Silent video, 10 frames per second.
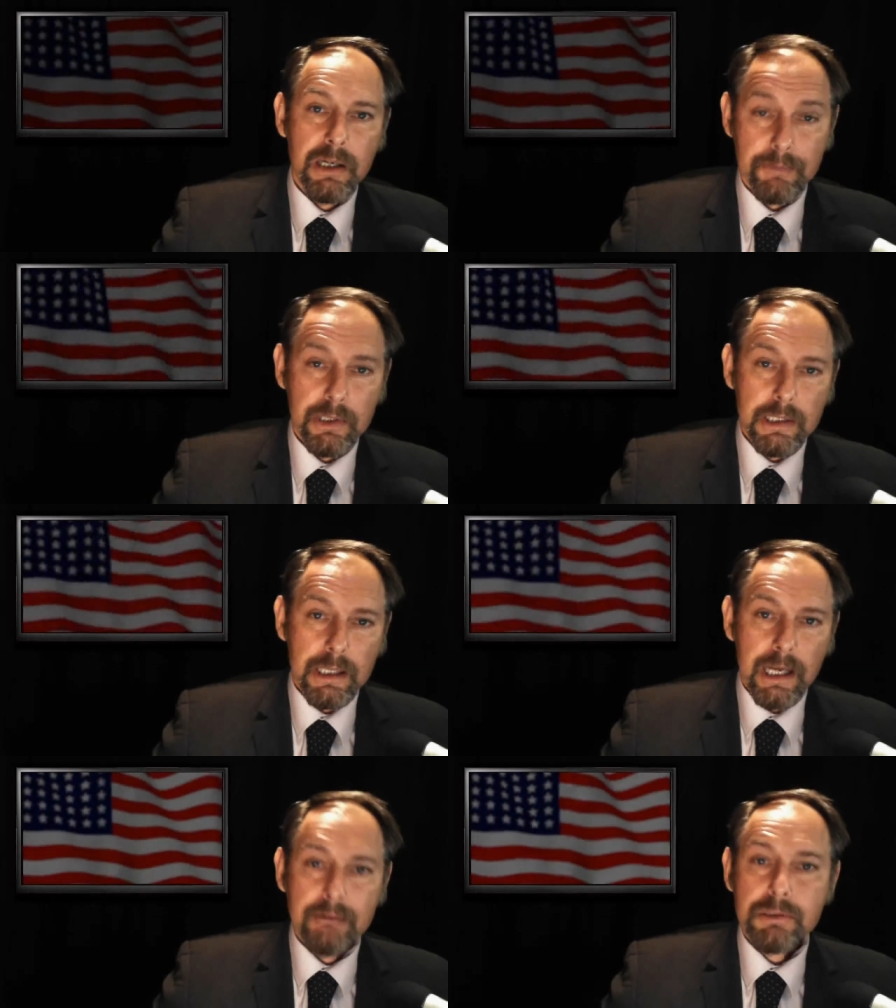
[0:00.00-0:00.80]
Now,
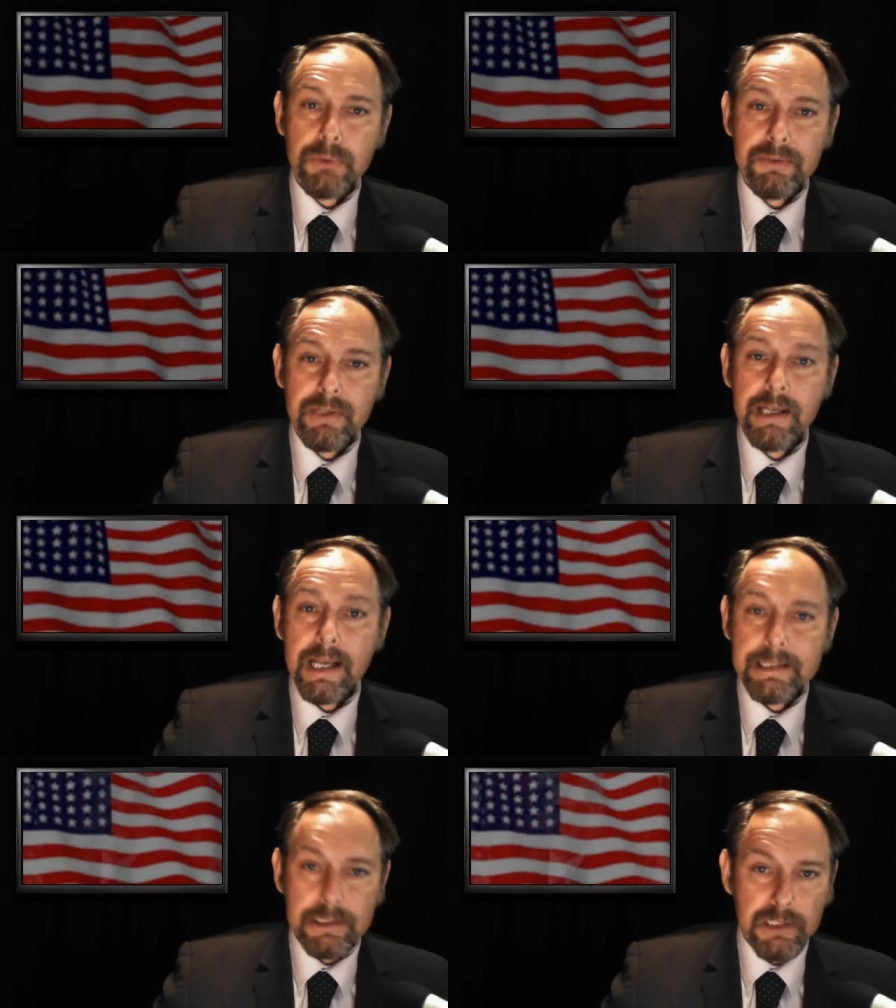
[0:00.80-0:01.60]
here is one of the
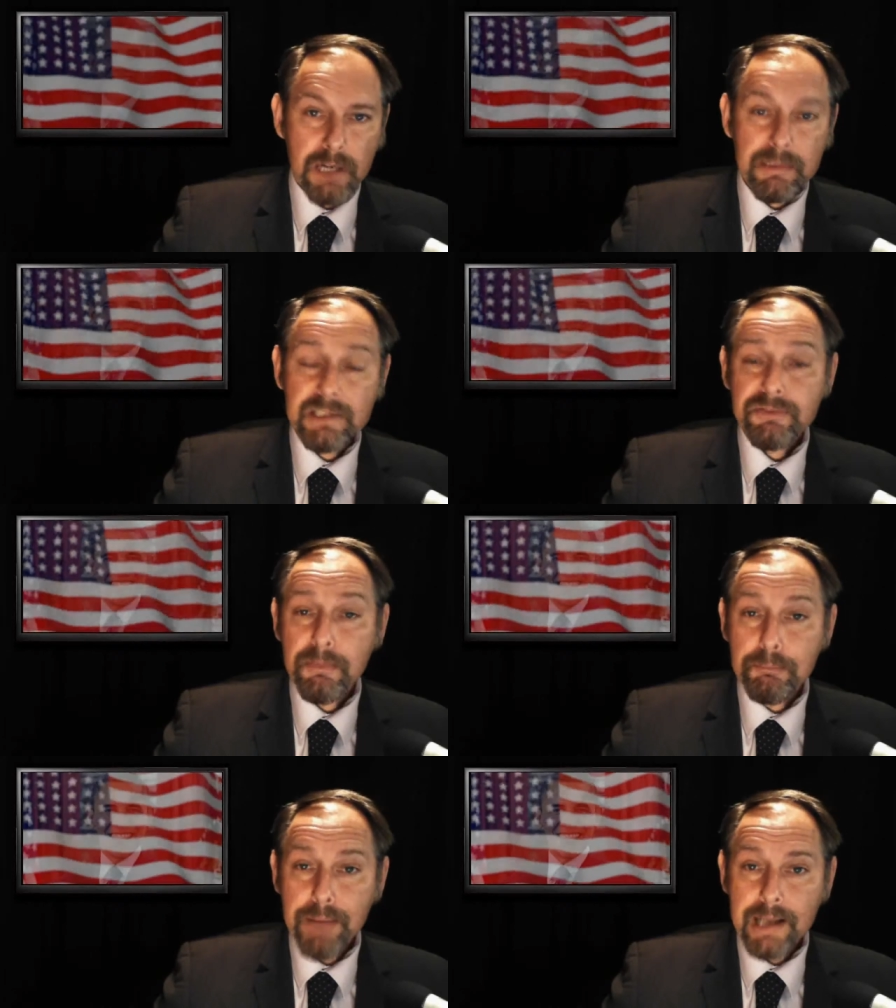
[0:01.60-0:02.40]
latest comments
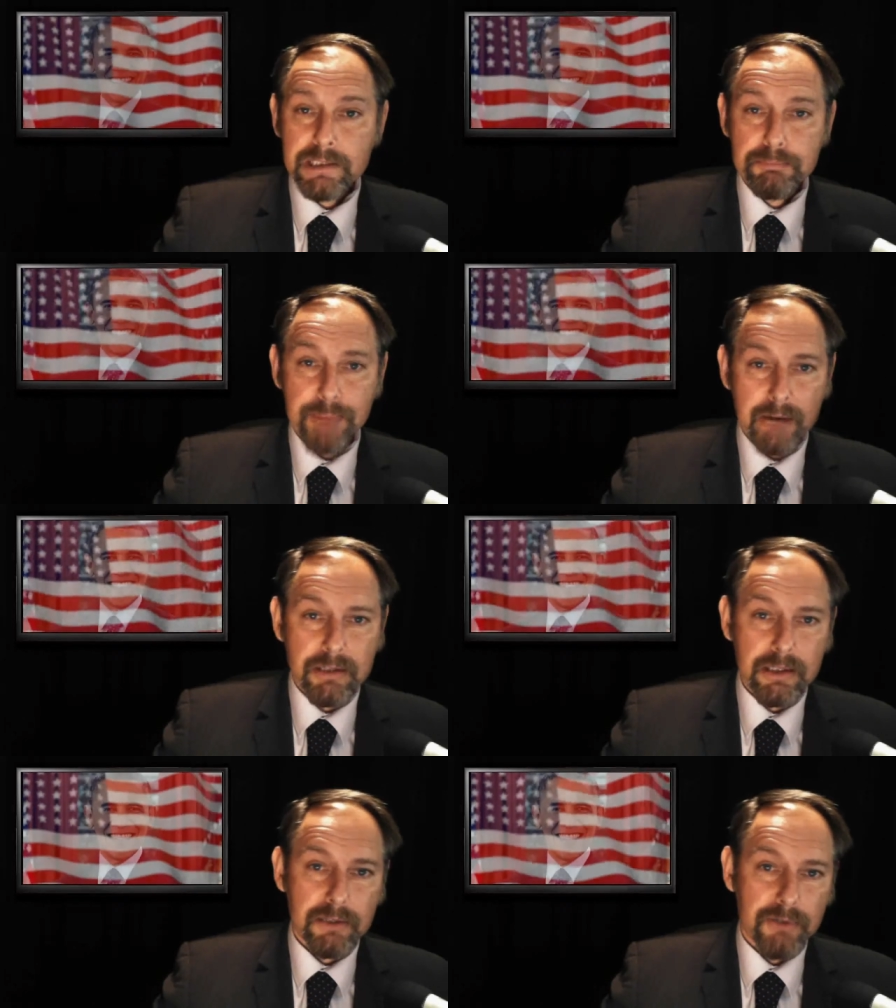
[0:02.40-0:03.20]
from Baz
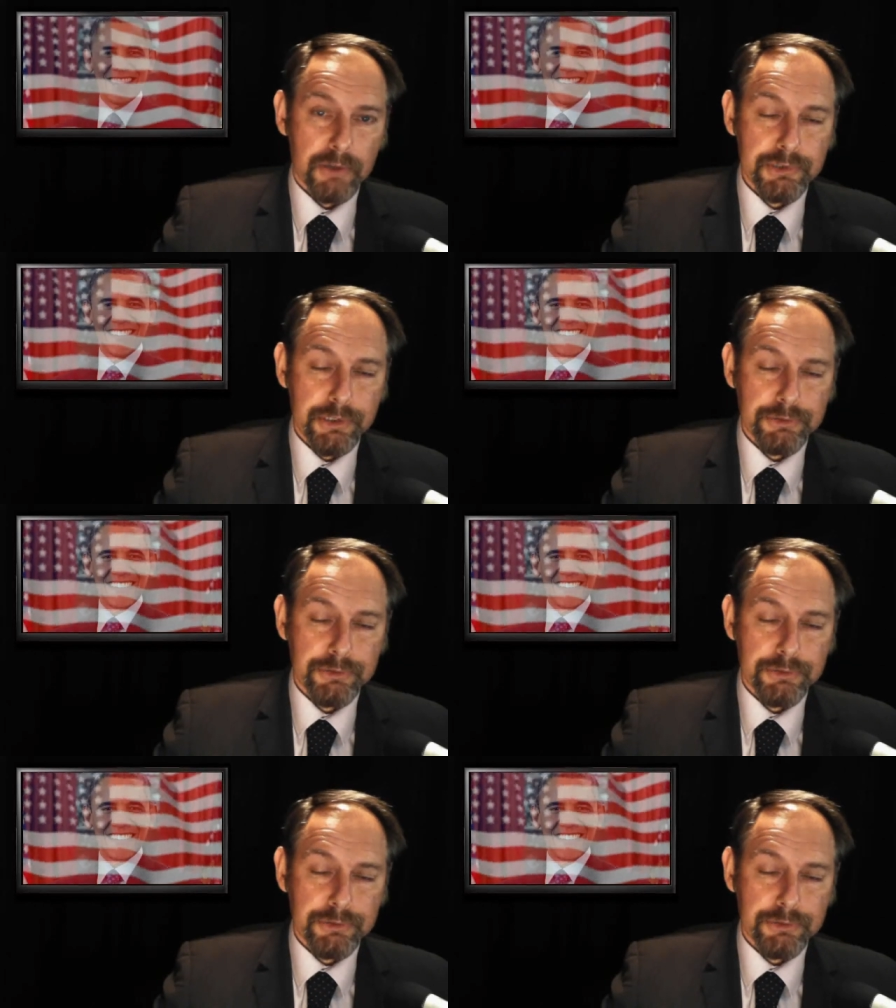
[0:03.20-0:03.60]
Barrackluff on